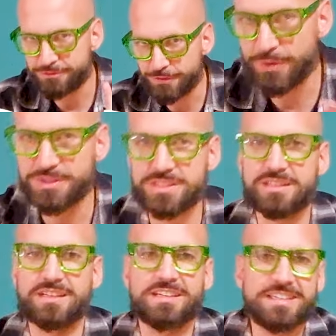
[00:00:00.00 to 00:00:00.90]
First,
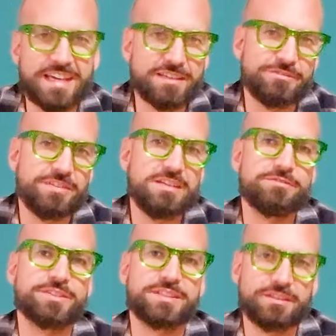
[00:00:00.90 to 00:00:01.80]
get a
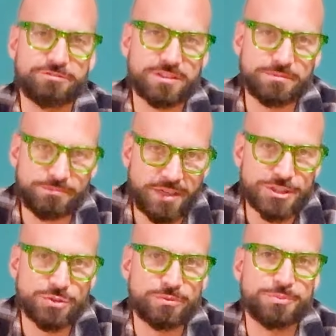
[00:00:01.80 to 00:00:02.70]
feel for the different
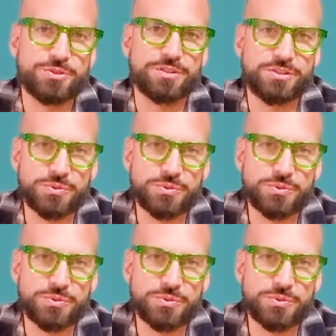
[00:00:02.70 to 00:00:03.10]
muscle groups you're